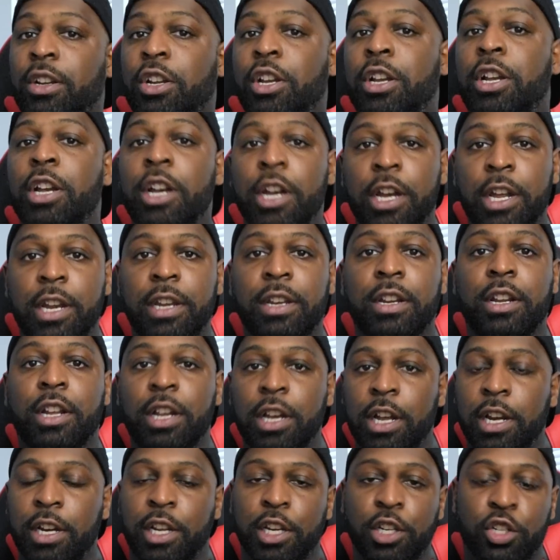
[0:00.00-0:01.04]
good
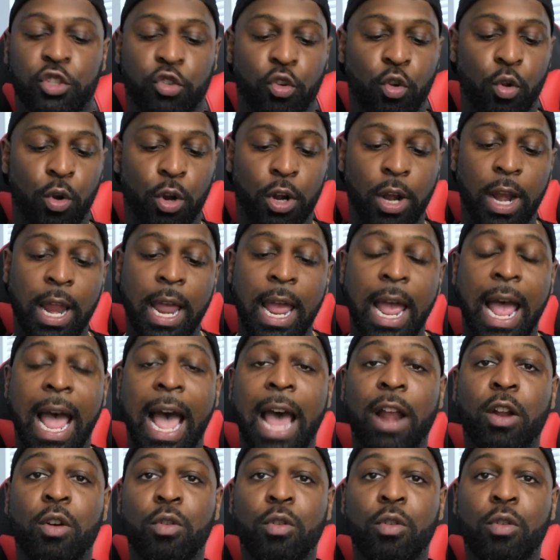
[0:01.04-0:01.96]
controller. I